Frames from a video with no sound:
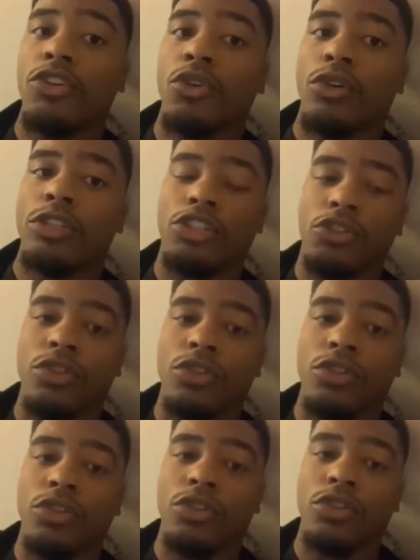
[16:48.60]
short
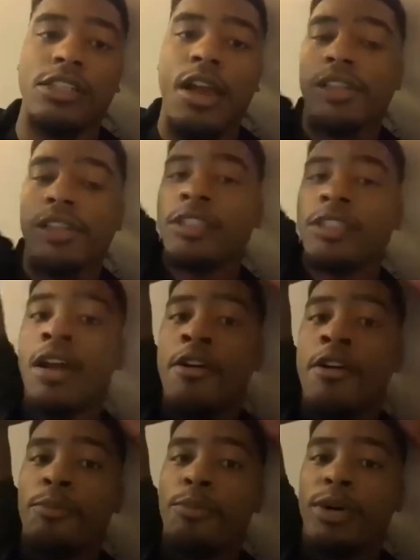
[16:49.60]
notice.
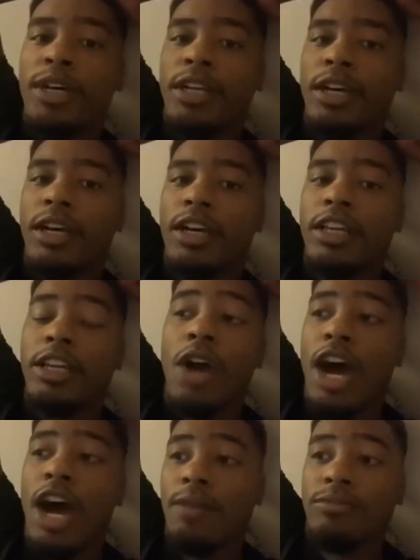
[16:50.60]
But
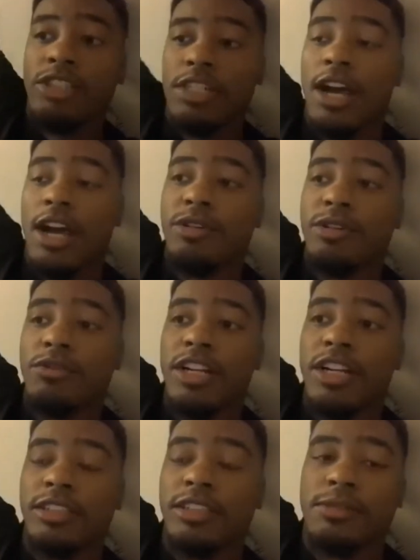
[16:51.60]
I'll be ready,
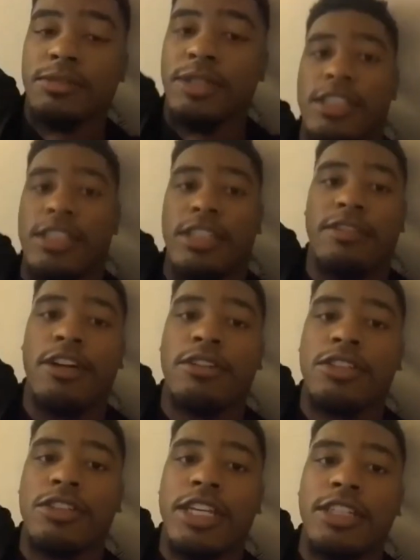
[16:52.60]
especially if I don't
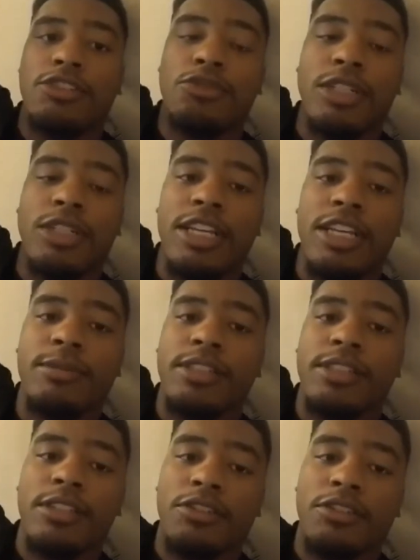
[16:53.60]
take too much damage.
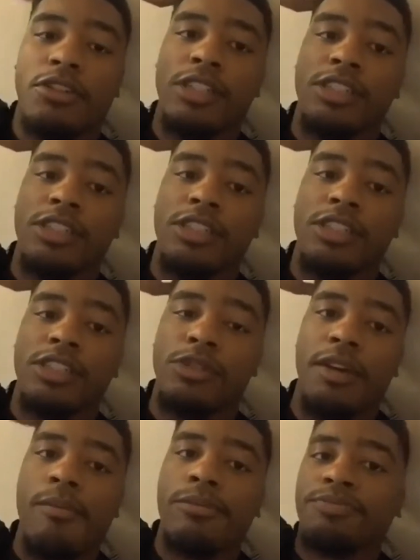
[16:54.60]
This
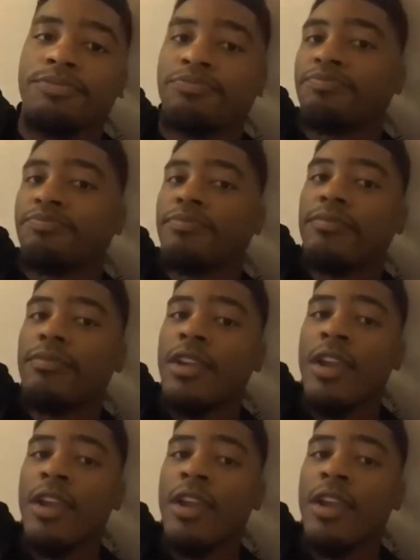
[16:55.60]
weekend, I'll